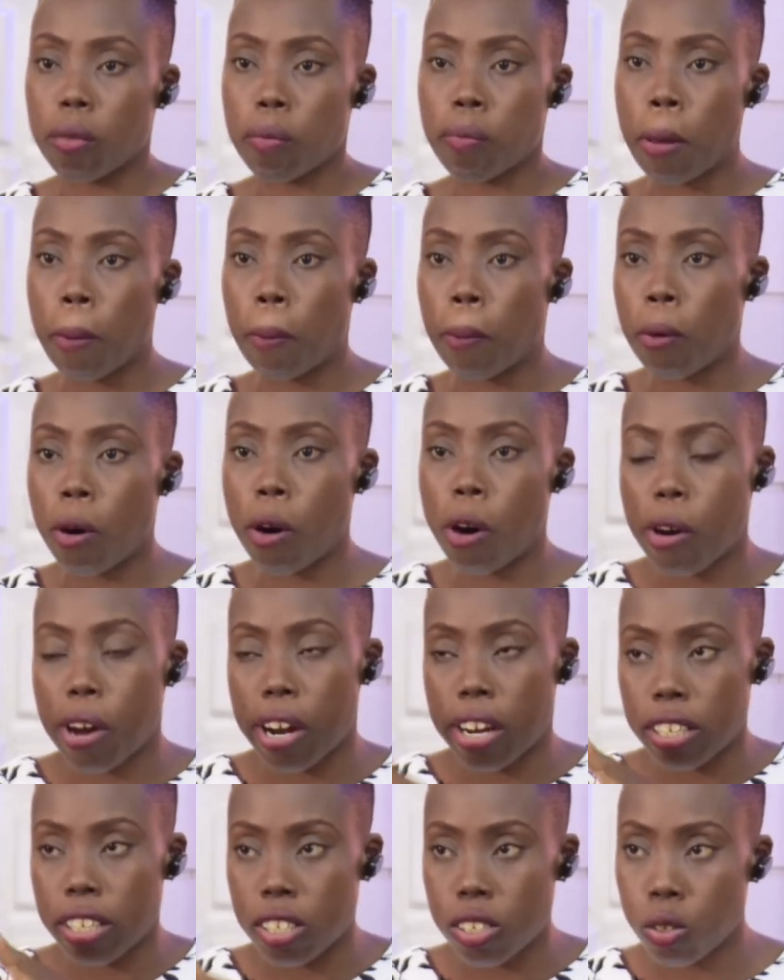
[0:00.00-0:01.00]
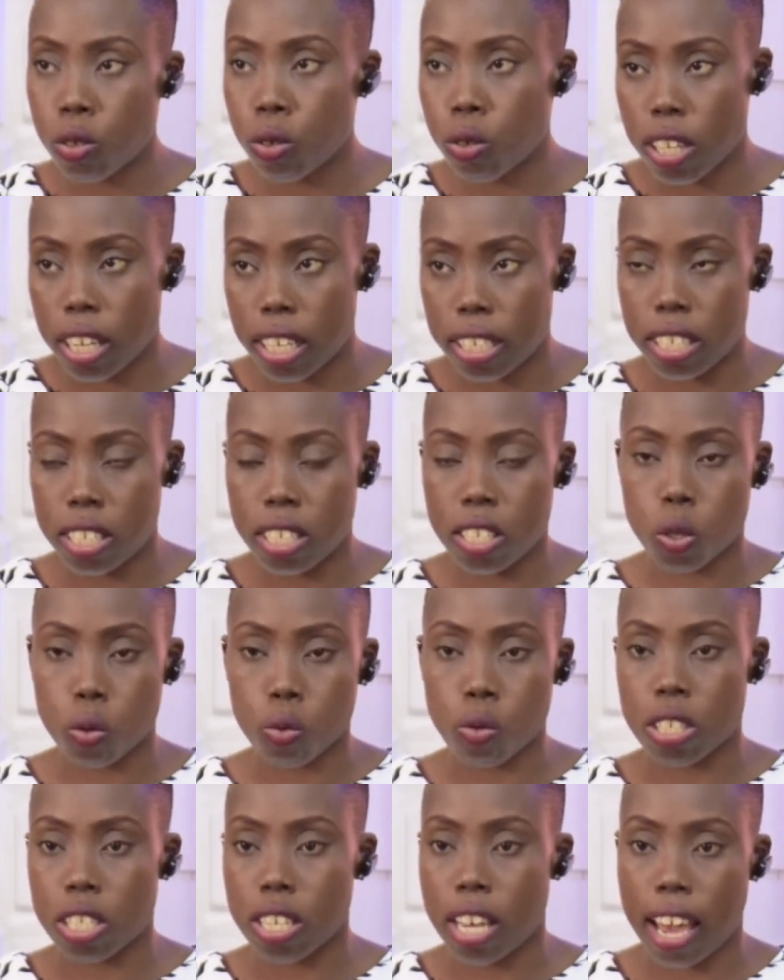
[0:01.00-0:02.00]
People already know that this is
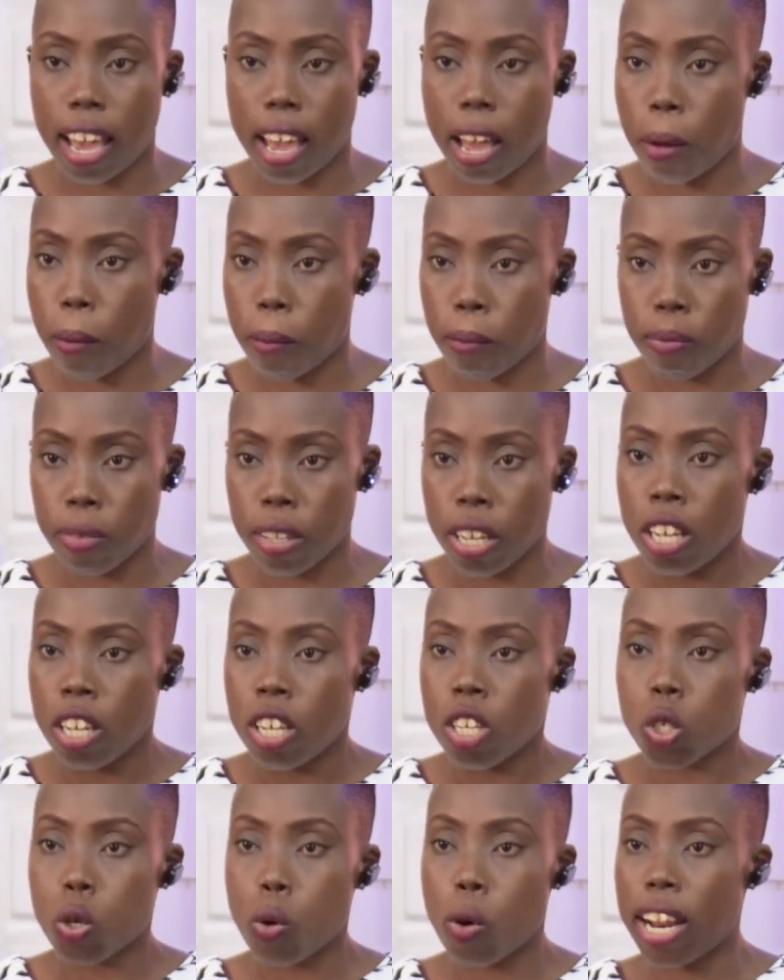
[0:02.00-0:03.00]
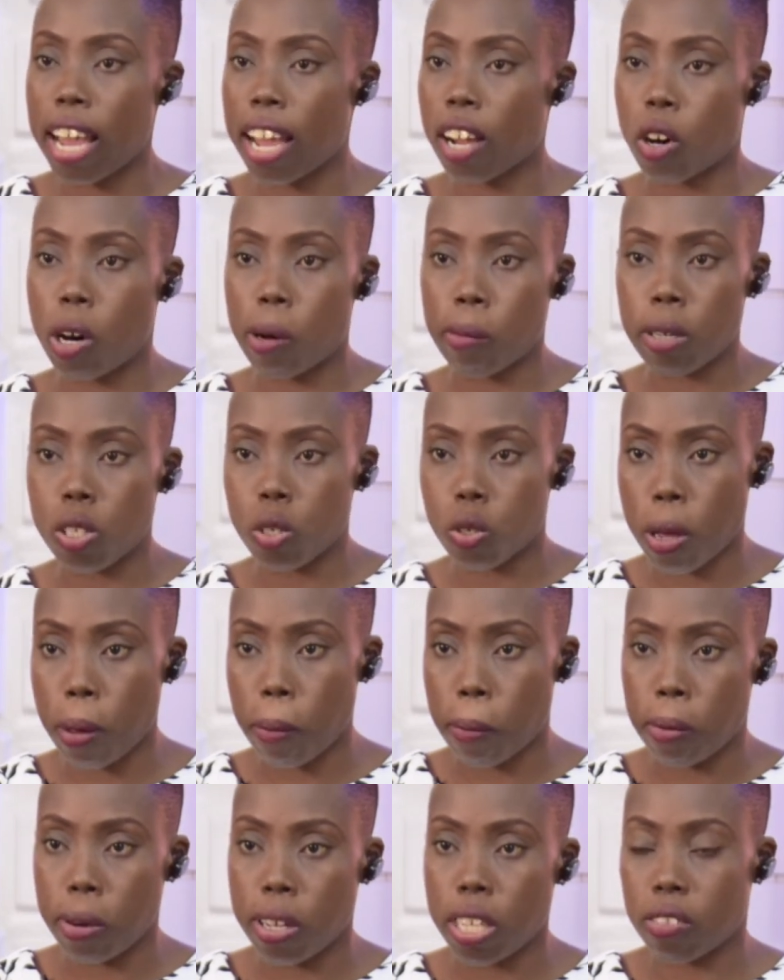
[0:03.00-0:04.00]
what I am. So when I come into a
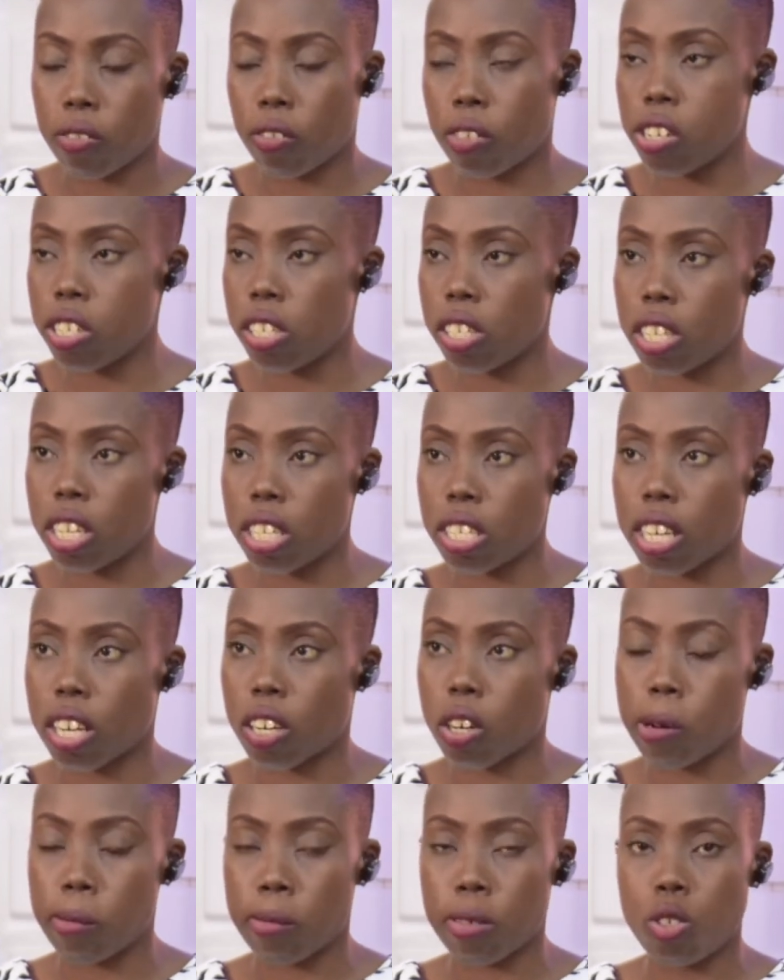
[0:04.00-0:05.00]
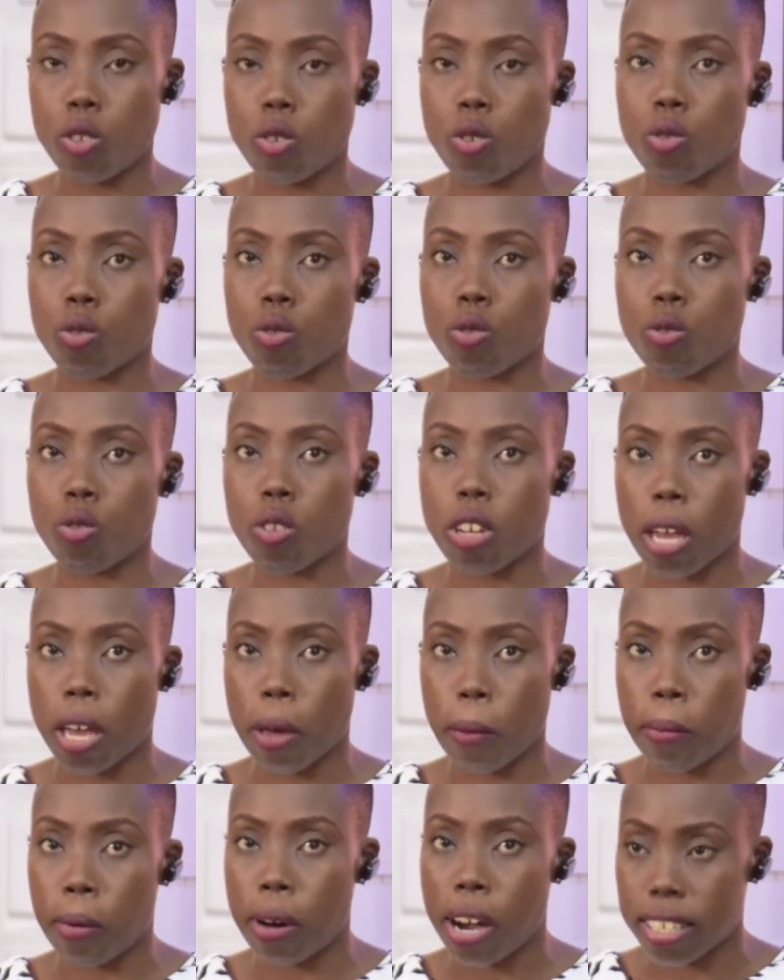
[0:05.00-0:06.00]
place, for instance, I come into
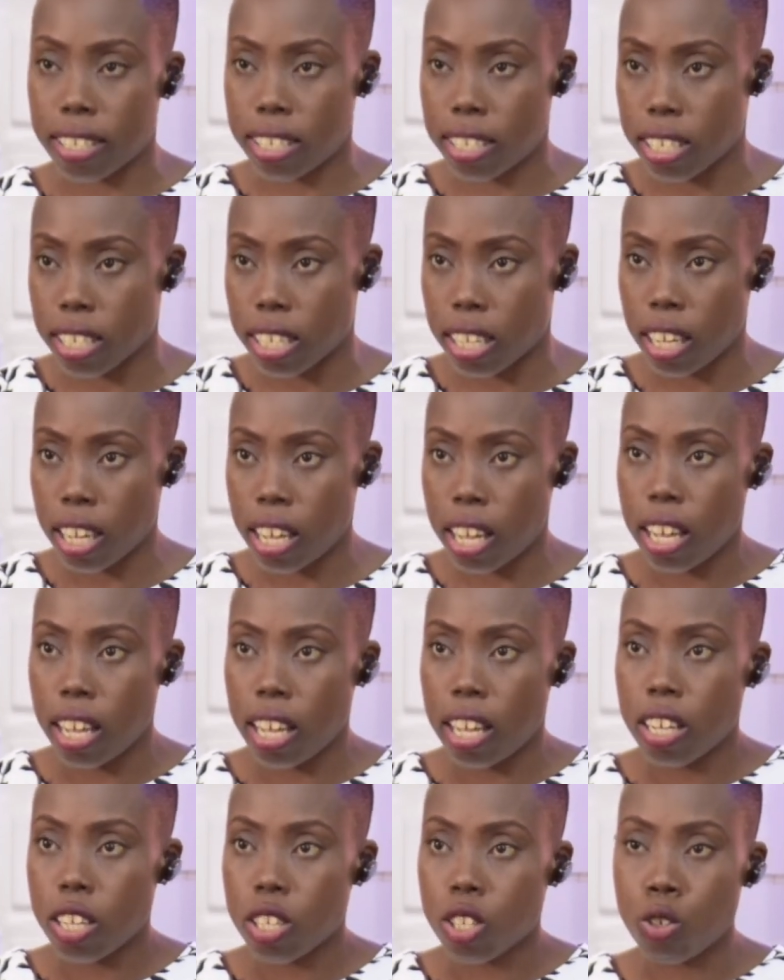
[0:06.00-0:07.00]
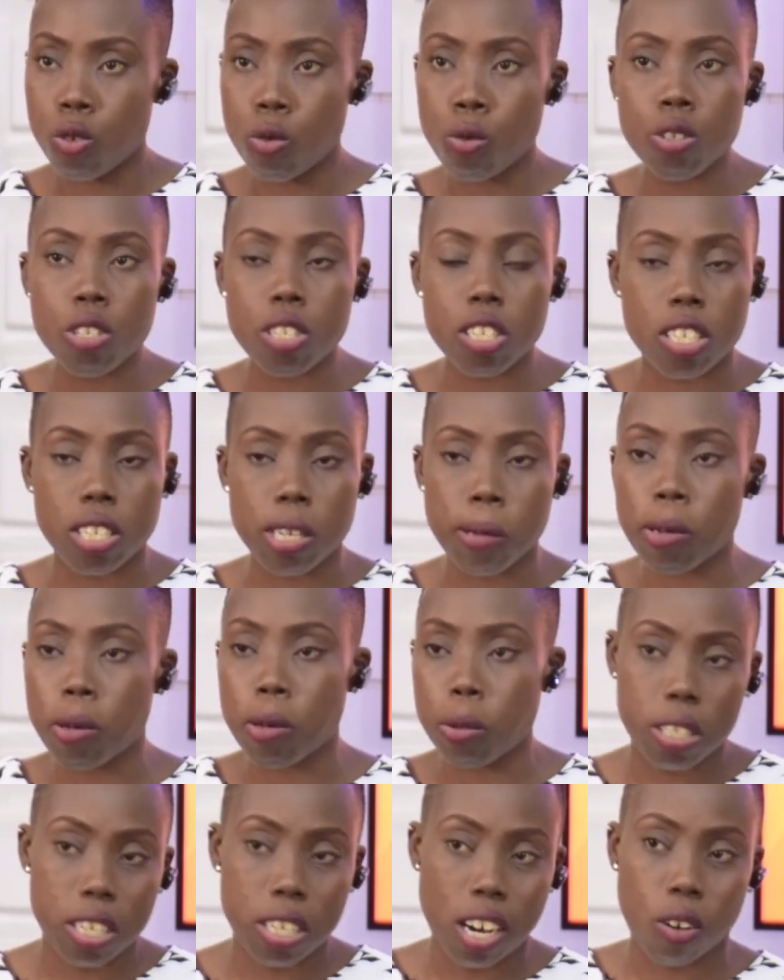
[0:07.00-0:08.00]
a party, you won't see me
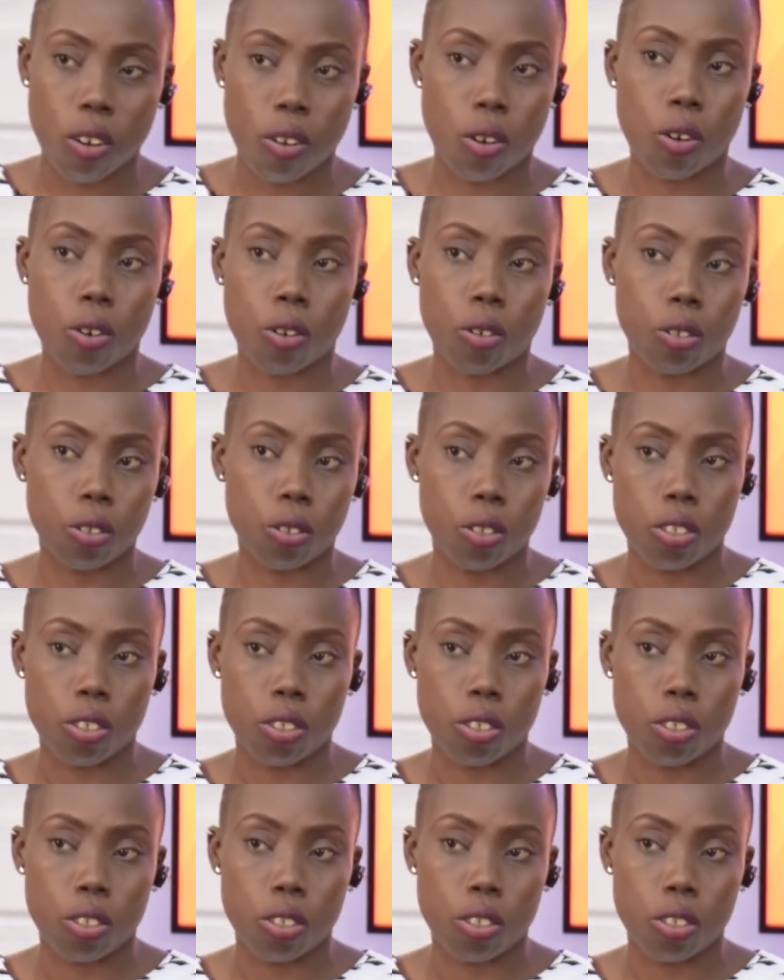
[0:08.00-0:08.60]
with alcohol.